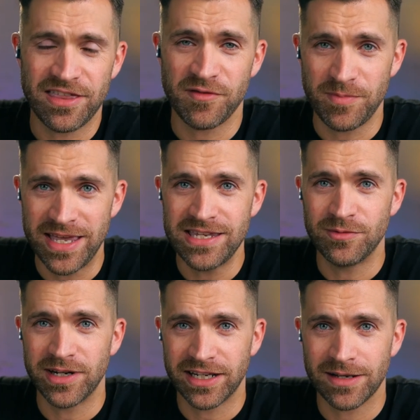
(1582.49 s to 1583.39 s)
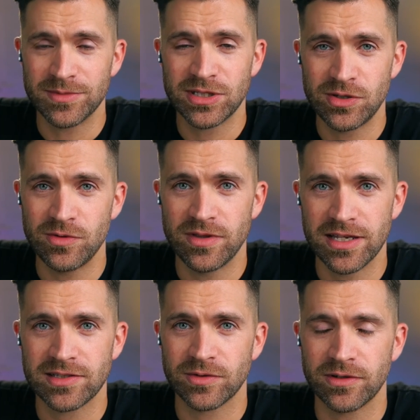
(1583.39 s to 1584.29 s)
of opinion when it comes to
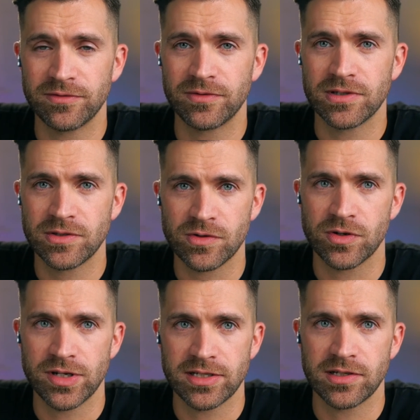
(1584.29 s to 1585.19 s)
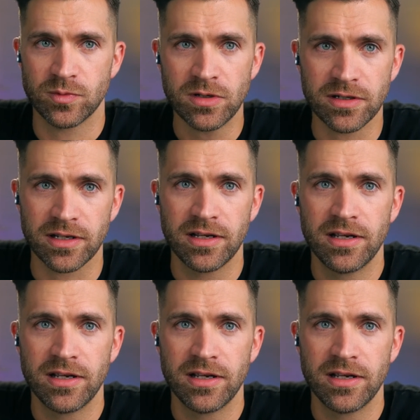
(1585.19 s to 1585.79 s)
this sort of social justice work.